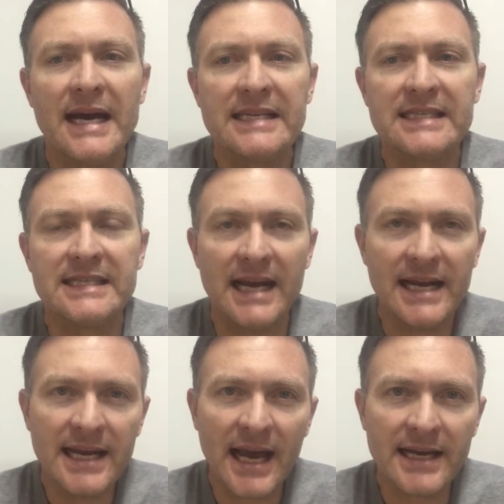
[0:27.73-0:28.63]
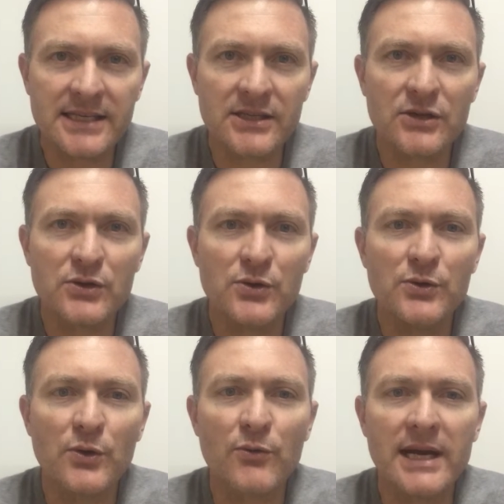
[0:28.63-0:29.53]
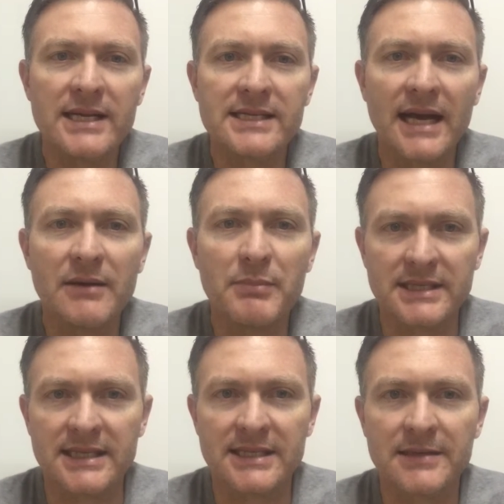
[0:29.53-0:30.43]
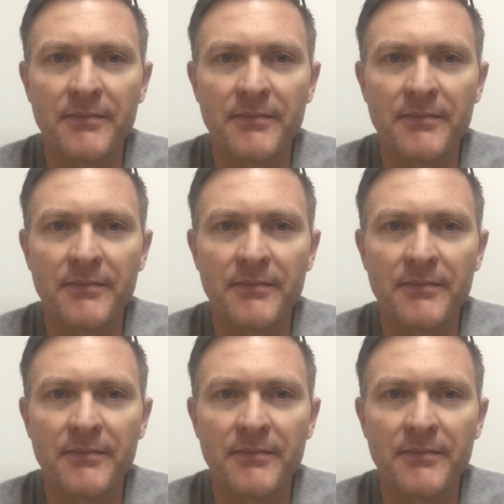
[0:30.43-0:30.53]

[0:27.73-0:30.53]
is dedicated to your real estate business.